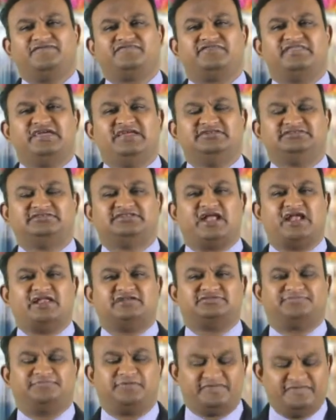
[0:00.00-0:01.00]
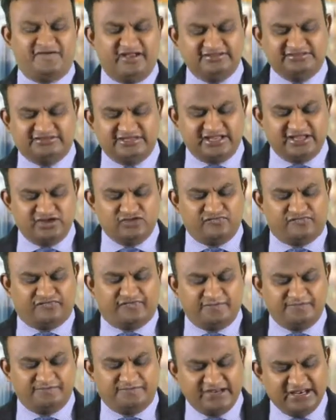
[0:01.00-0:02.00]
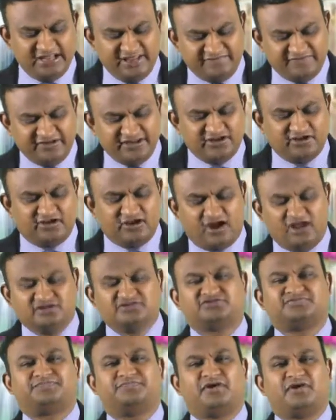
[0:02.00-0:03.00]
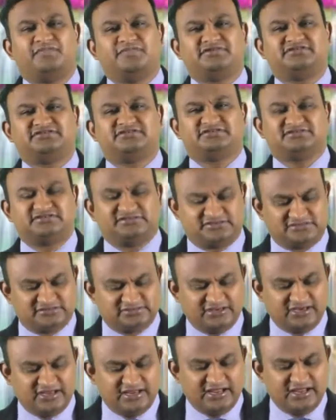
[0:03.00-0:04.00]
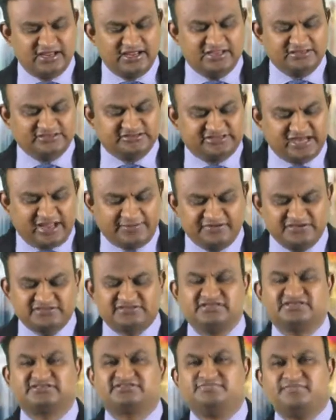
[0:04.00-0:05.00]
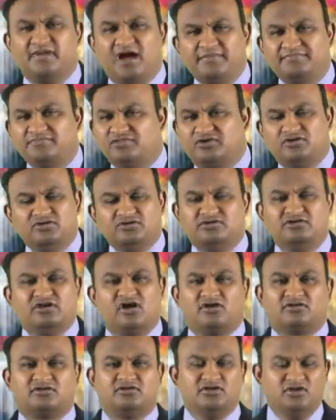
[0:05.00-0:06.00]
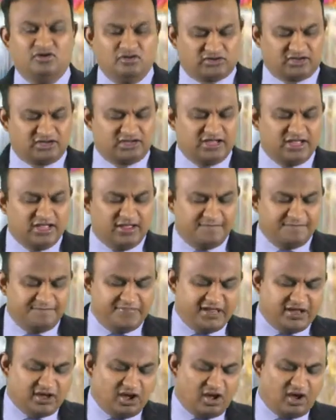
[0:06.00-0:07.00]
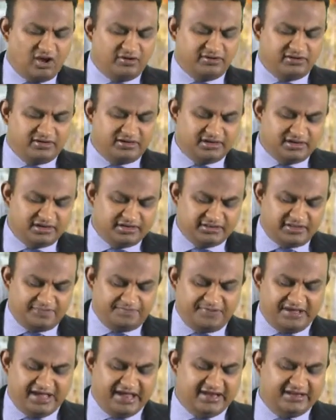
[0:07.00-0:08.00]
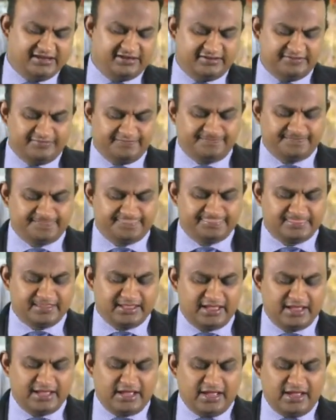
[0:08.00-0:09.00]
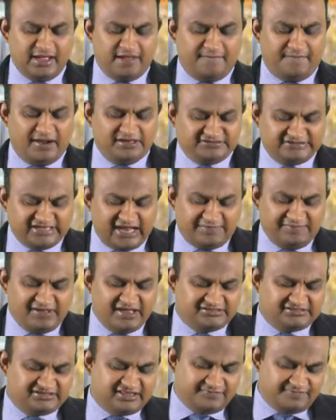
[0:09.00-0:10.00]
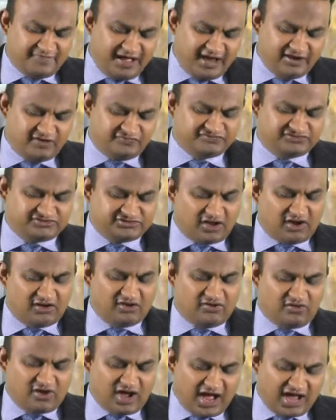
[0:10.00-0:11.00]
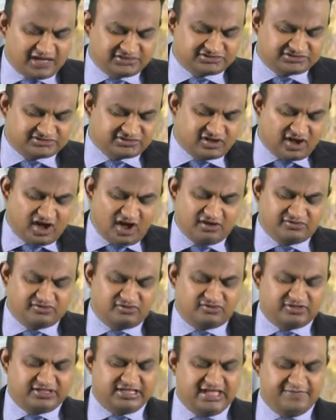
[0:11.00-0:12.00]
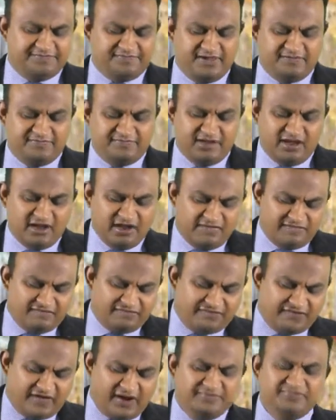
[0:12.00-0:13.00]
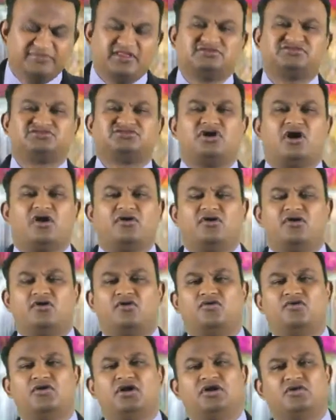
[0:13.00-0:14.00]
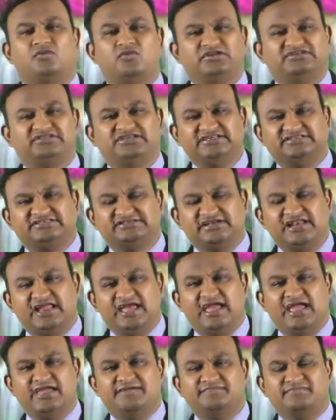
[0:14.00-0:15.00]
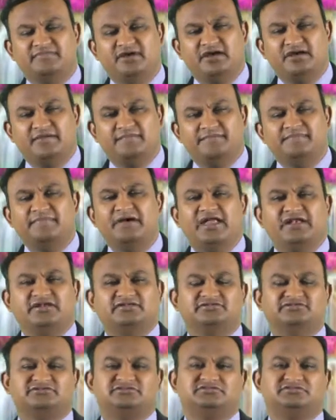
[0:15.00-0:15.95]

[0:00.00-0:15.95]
things that is preventing you from believing God's promises? Jabez's mom could not look beyond the pain. But Jabez, the man of sorrow, asked God to keep him from the sorrow which his name meant.